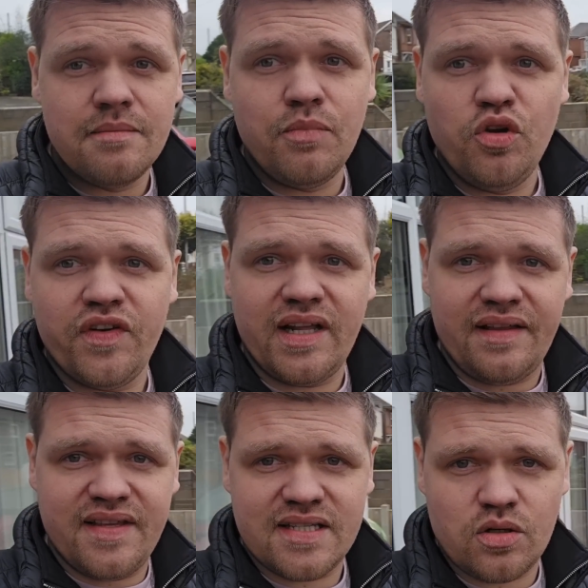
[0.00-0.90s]
moving
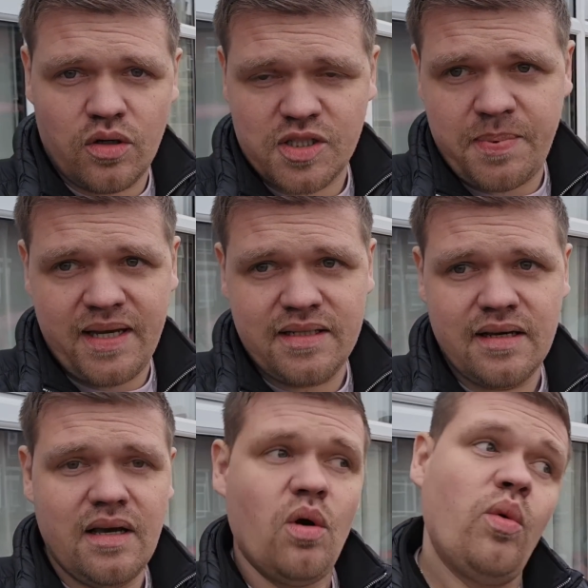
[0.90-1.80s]
at this sort of speed,
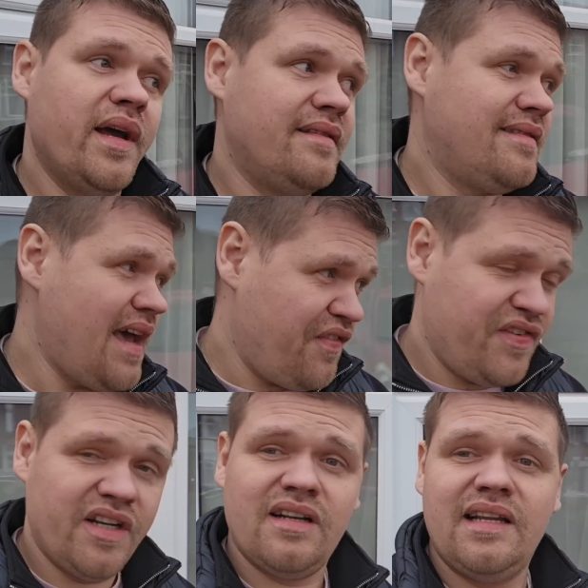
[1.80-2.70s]
we're
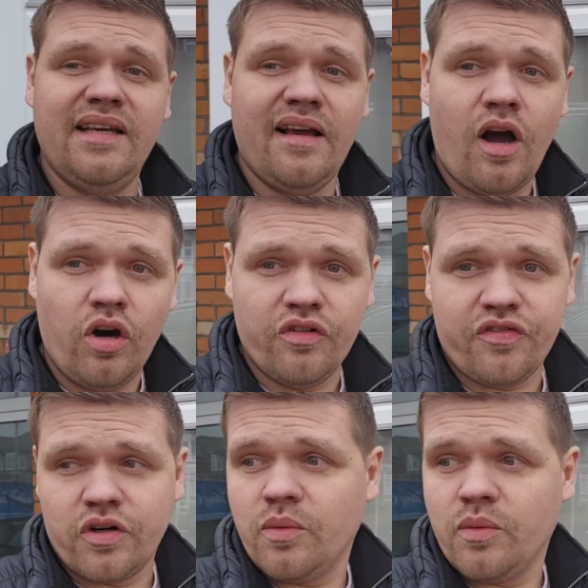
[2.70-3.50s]
definitely on for a